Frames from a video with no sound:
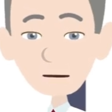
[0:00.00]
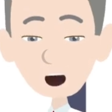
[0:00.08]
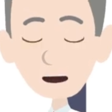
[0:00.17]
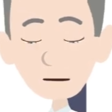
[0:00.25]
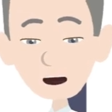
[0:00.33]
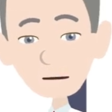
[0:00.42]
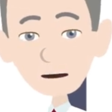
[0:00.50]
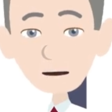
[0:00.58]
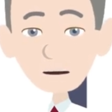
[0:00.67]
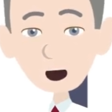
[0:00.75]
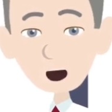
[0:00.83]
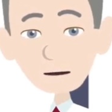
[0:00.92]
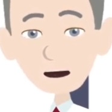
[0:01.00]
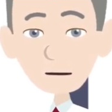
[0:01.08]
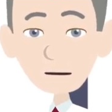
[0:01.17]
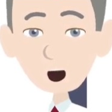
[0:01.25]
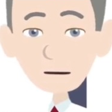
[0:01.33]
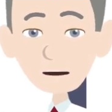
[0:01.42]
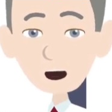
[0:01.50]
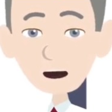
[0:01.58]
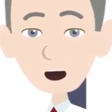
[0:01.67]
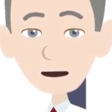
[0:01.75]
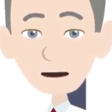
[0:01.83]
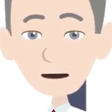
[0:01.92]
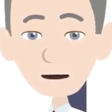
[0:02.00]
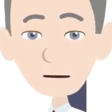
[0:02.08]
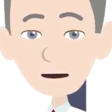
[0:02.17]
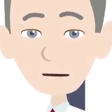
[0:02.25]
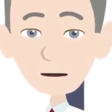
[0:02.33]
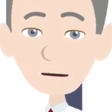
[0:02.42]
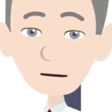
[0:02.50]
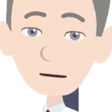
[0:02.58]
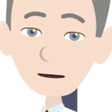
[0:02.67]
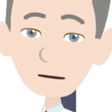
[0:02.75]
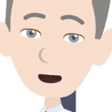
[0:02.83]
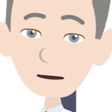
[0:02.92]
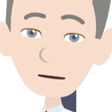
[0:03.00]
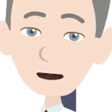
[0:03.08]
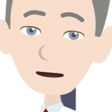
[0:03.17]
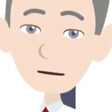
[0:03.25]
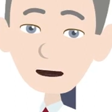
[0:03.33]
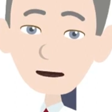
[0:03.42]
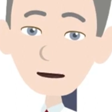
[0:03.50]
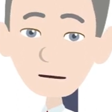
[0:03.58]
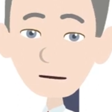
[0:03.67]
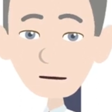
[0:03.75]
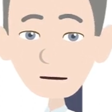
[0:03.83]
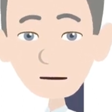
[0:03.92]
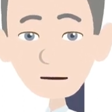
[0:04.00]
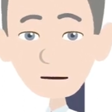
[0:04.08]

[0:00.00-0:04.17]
linking to local portfolio management systems, or LPMS.